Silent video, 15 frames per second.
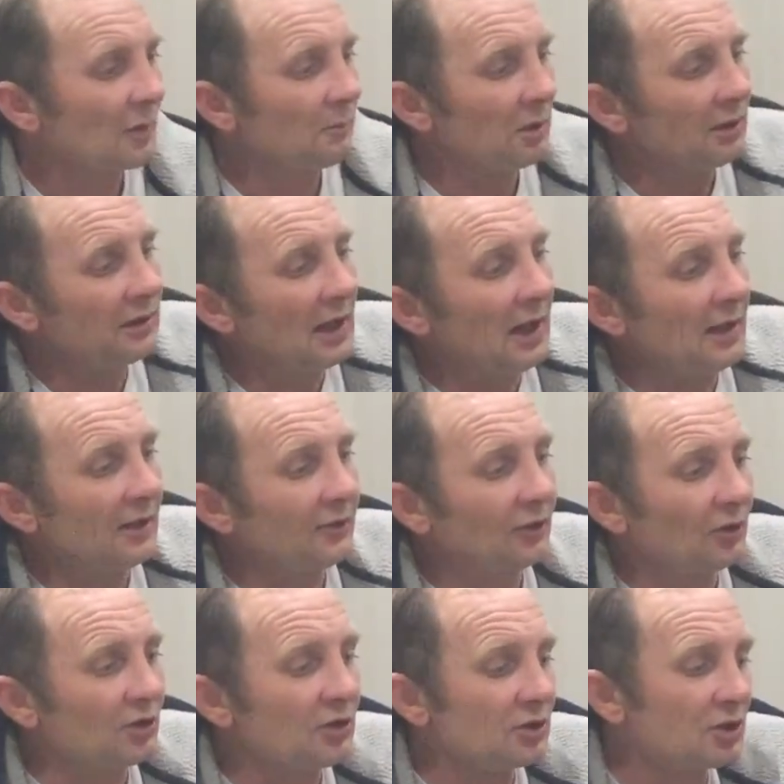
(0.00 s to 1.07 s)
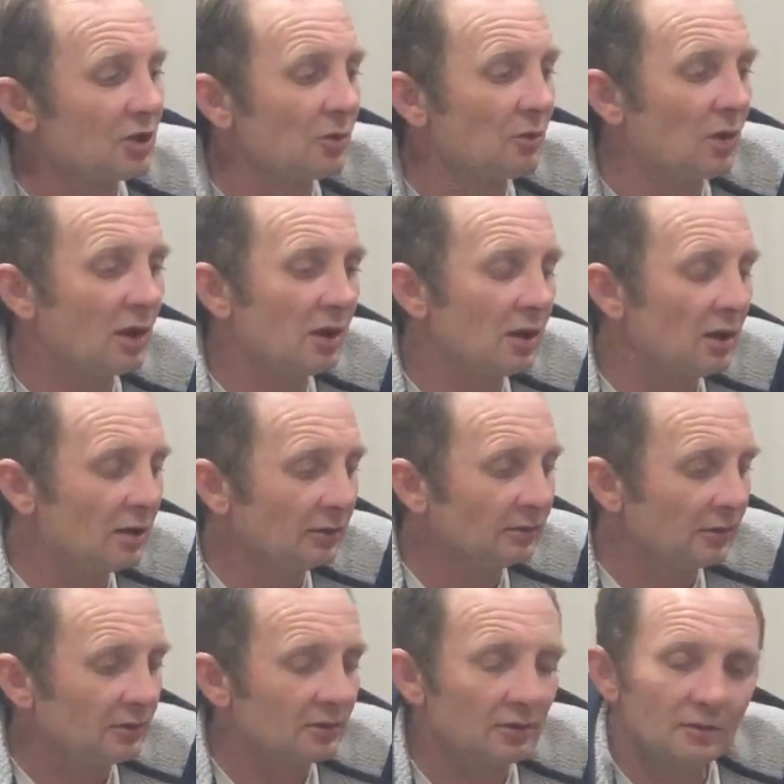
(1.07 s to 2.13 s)
But yeah, it's just to
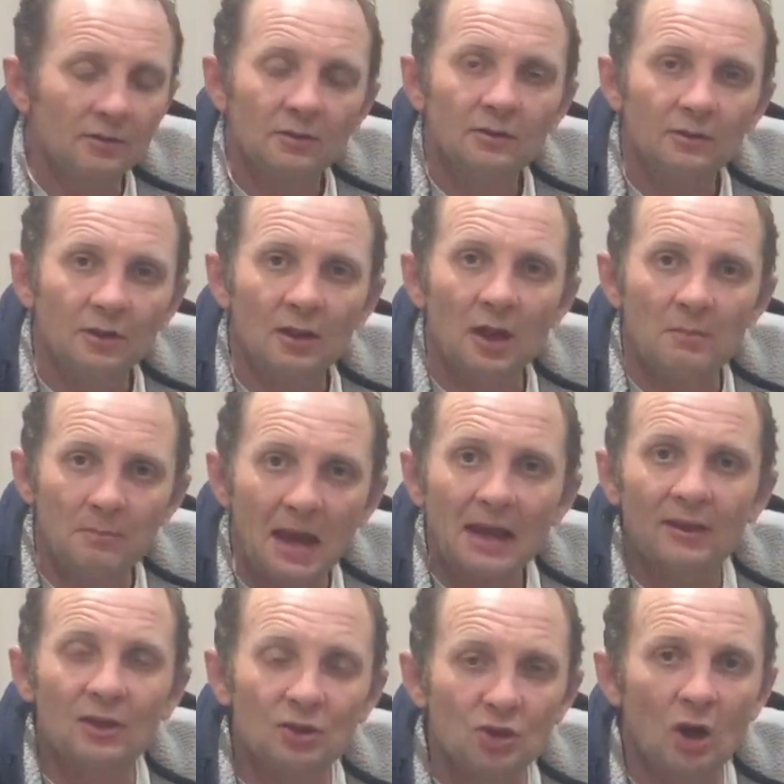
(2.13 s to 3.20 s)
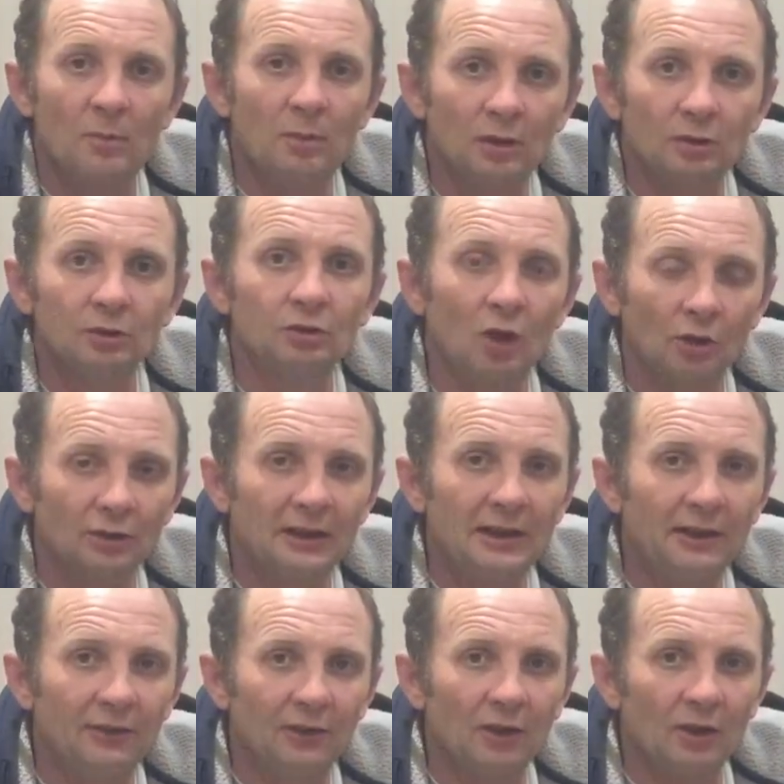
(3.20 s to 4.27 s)
you know, make the job a lot
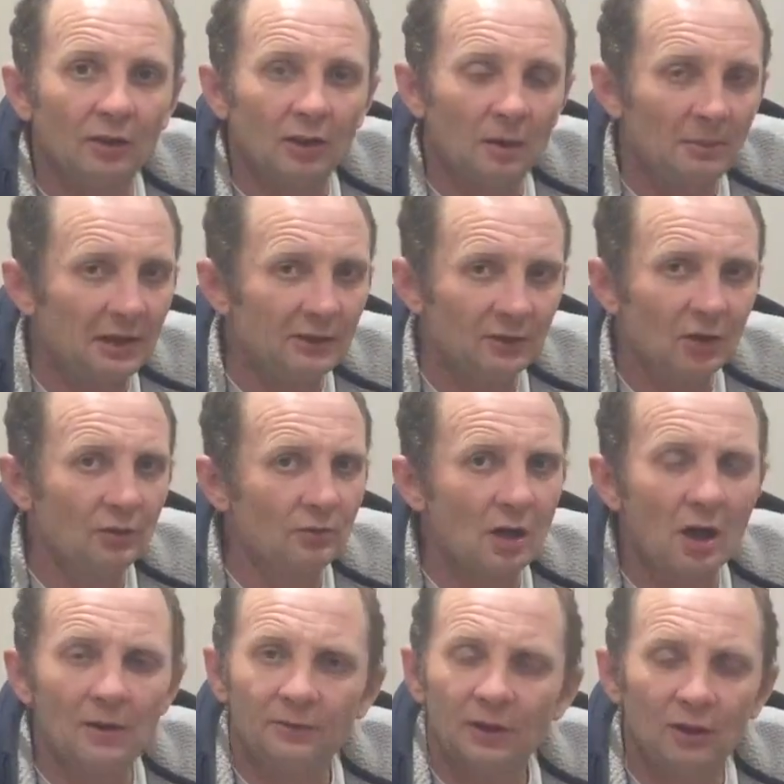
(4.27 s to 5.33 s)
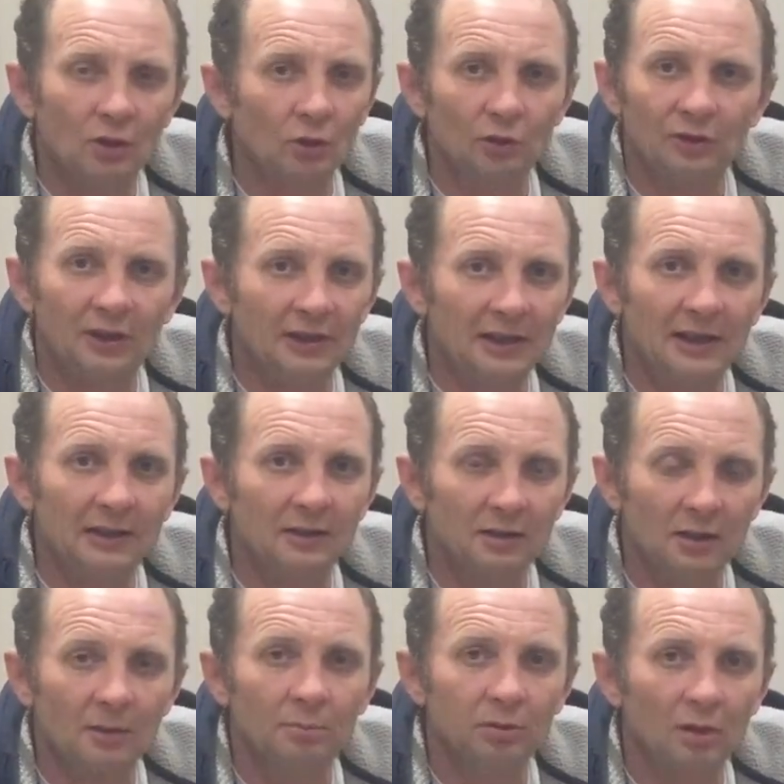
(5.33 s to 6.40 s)
easier. I mean, you know, if you're cutting in
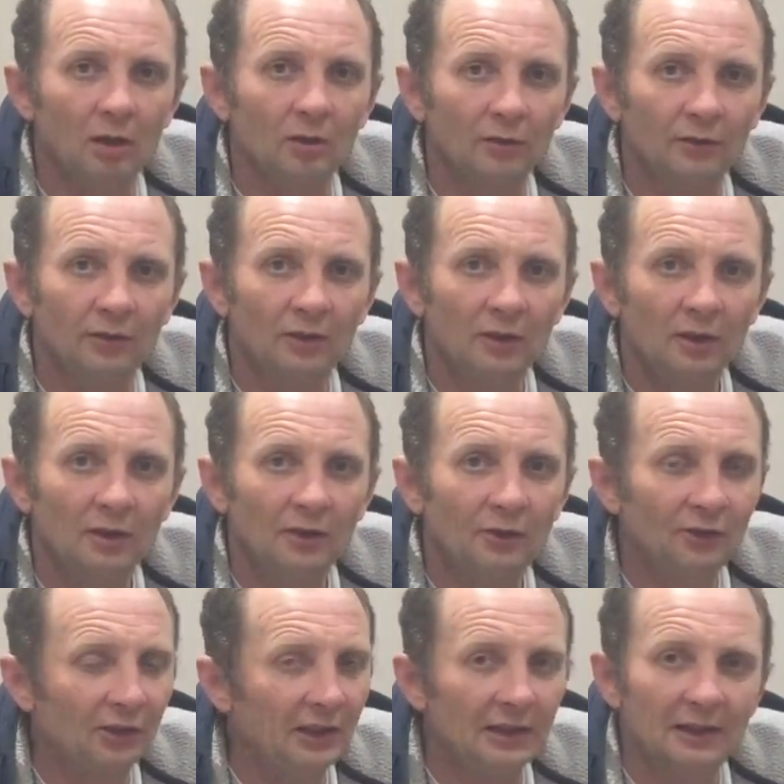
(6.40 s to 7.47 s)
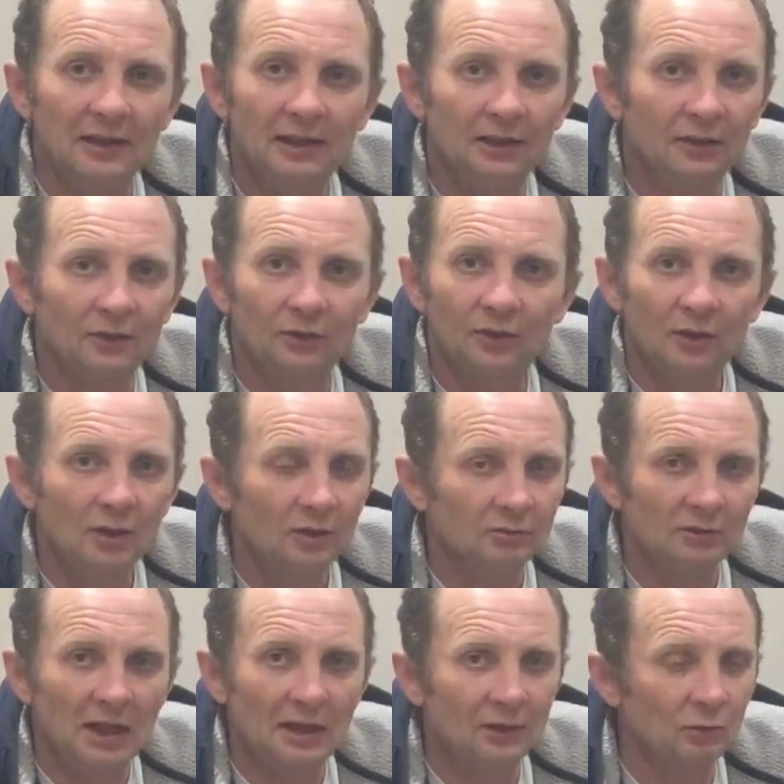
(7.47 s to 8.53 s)
a plot, ceilings,
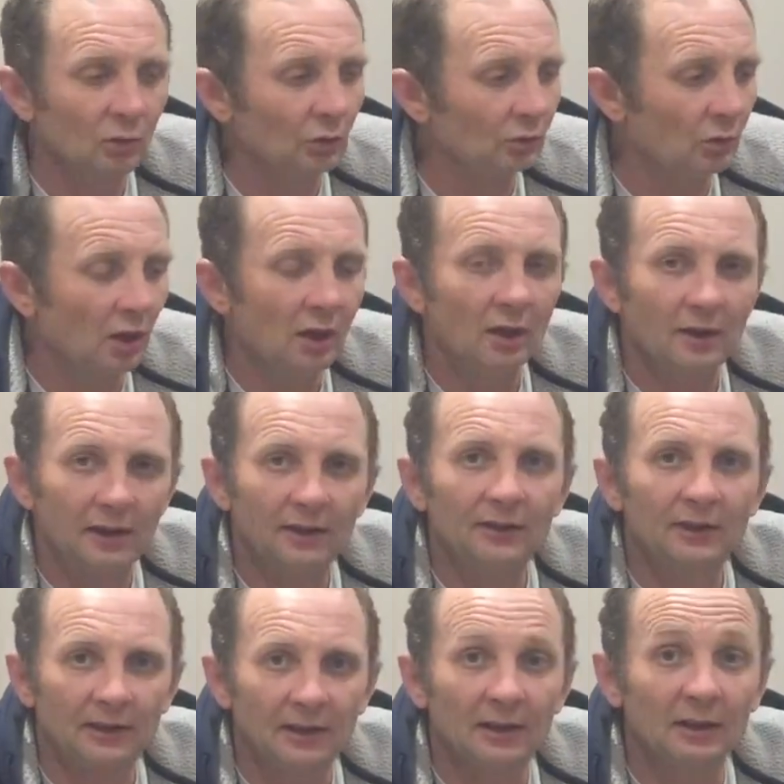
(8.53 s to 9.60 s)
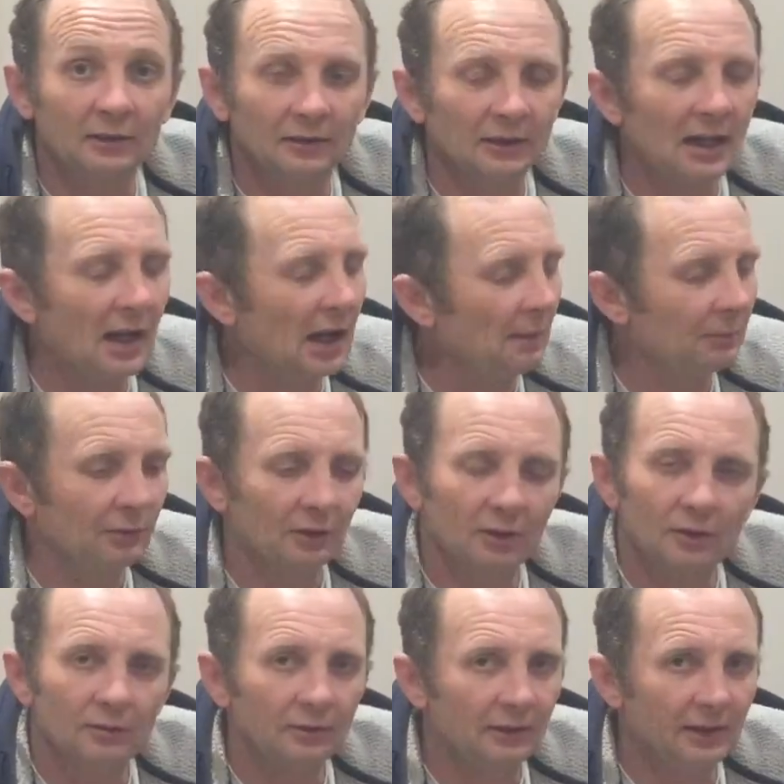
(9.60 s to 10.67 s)
round the woodwork, it's a killer, an
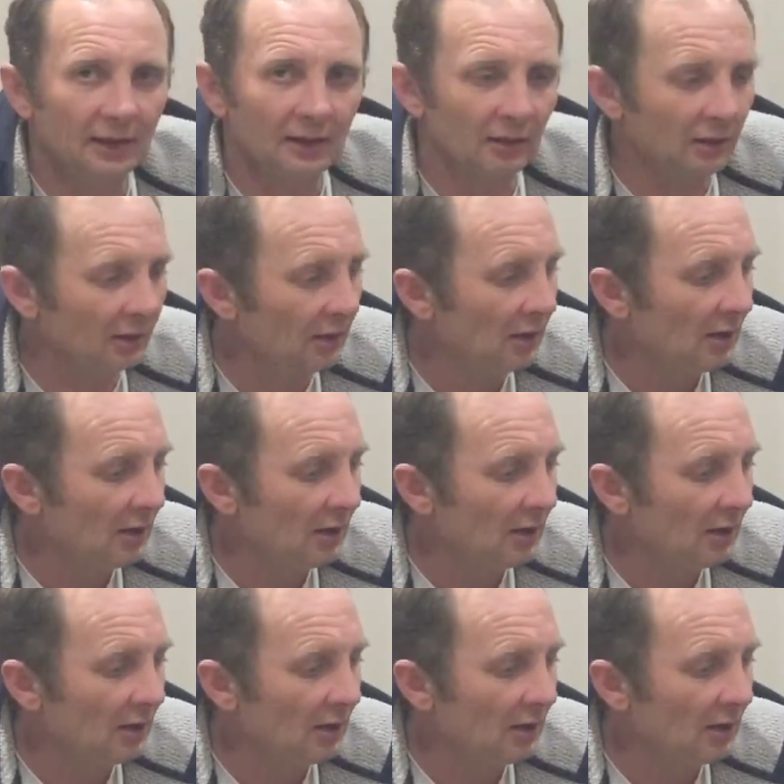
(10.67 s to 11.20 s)
absolute killer.